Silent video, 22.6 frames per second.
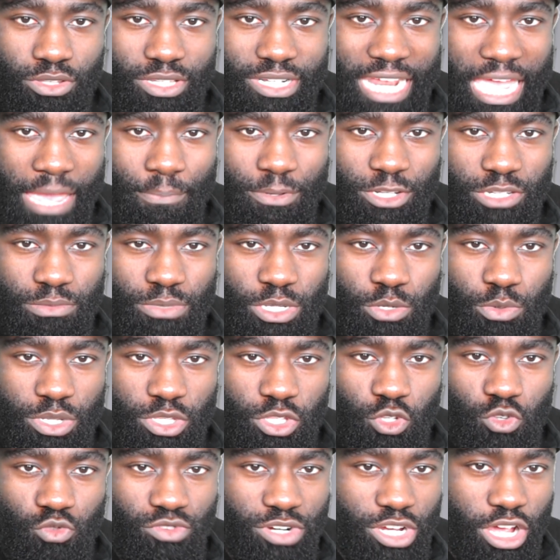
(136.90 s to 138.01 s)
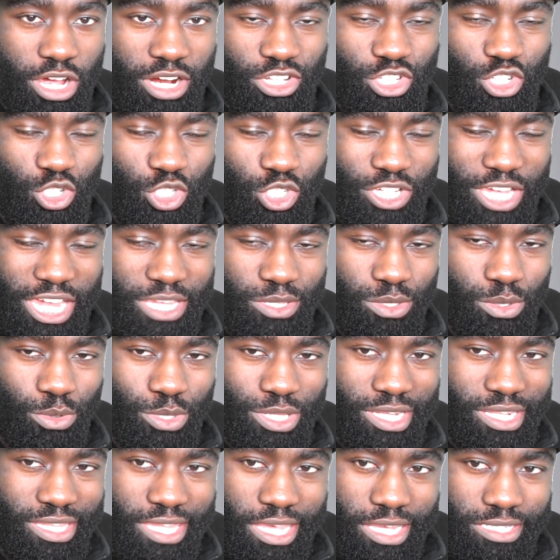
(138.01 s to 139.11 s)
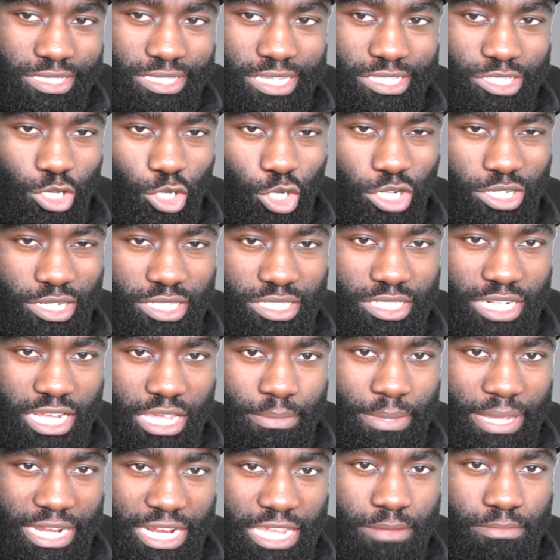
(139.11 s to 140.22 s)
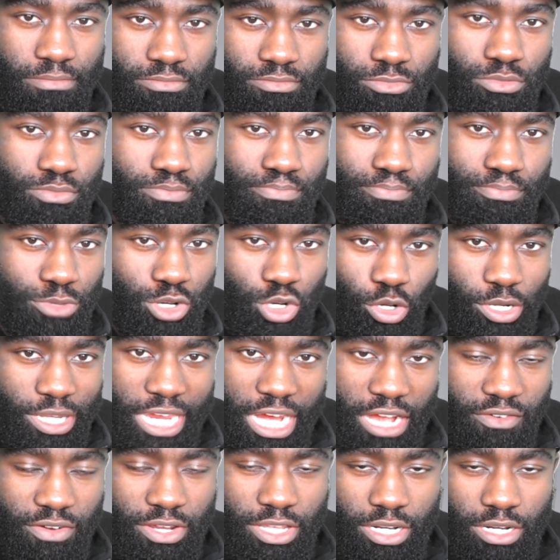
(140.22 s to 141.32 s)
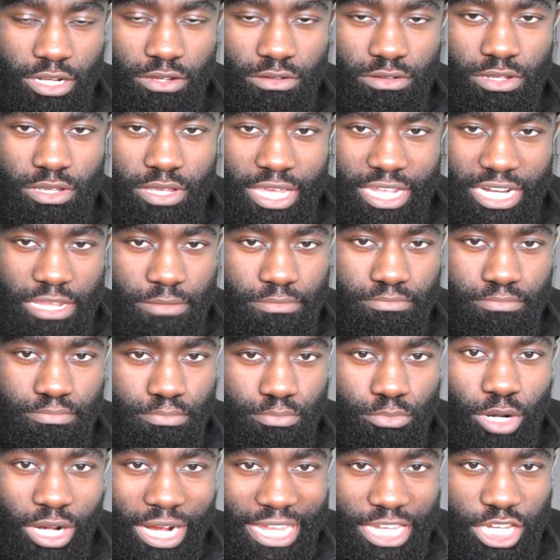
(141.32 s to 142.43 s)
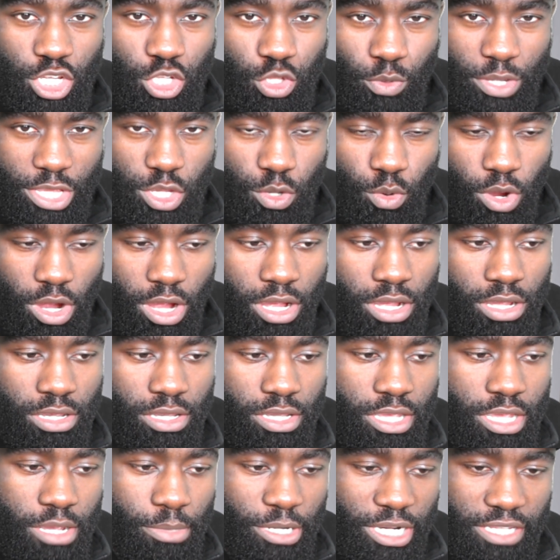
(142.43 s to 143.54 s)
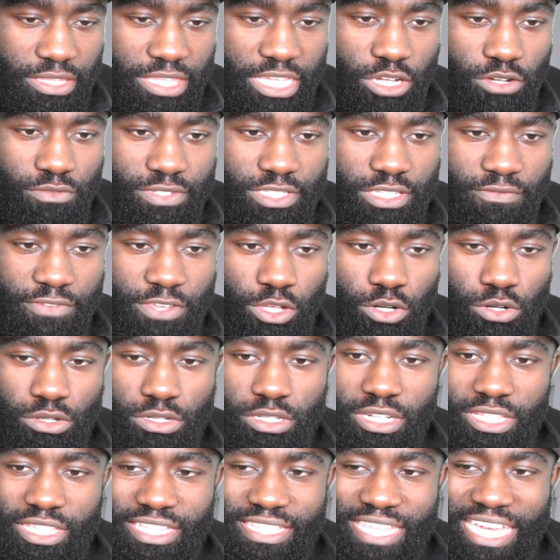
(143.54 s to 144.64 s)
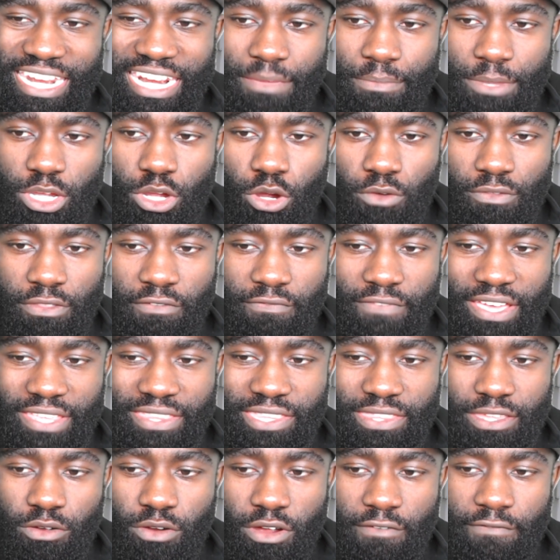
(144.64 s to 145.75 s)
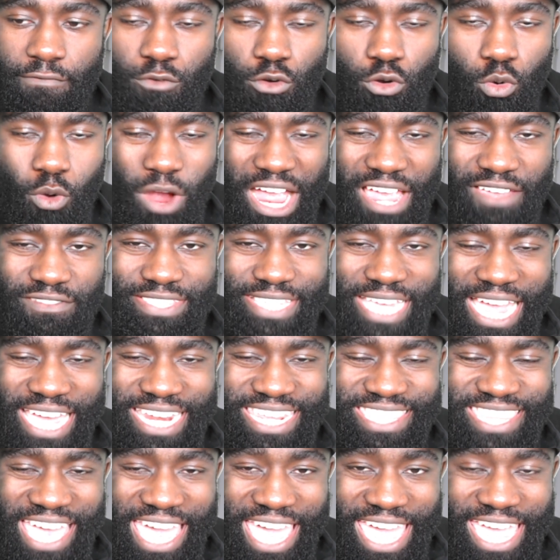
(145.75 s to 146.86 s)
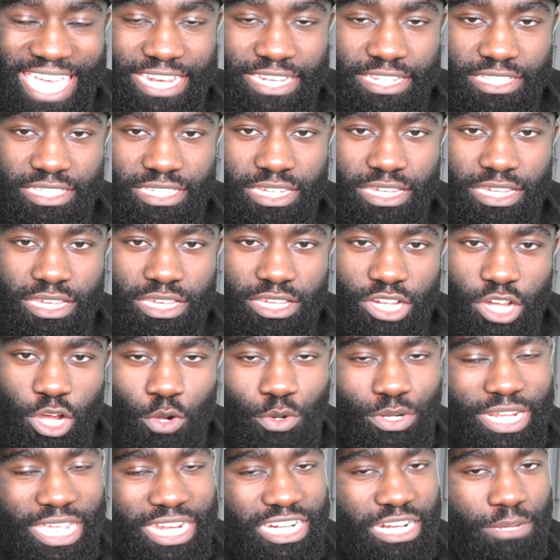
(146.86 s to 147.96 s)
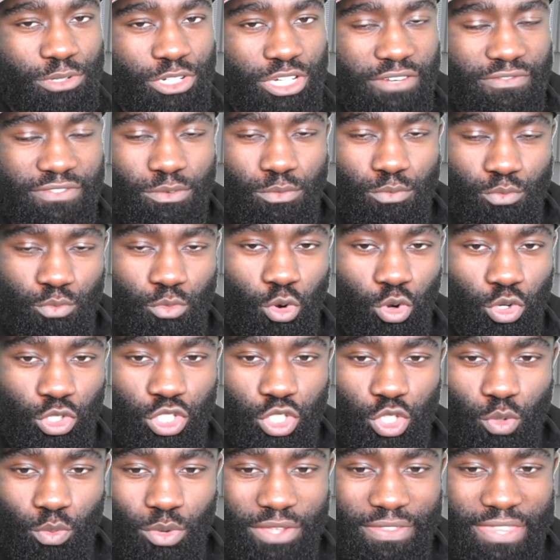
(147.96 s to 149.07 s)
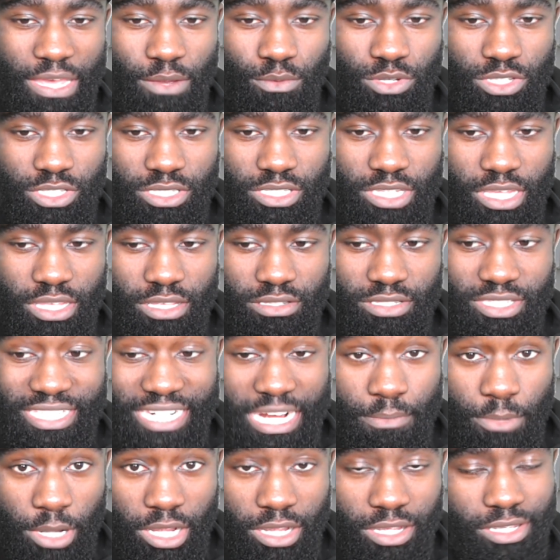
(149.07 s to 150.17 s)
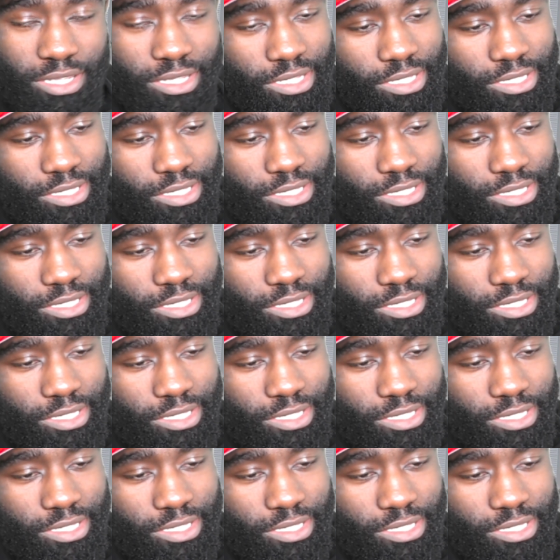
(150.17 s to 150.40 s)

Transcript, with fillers: than happy to be with you, regardless of your size, though, then that says a lot, doesn't it, about him not caring, you know, and him liking the way you are. But I think obviously, if you're looking at the dynamic of the fact that there were four wives, and in the end, Kody ended up shifting more to the one that was eh, slimmer.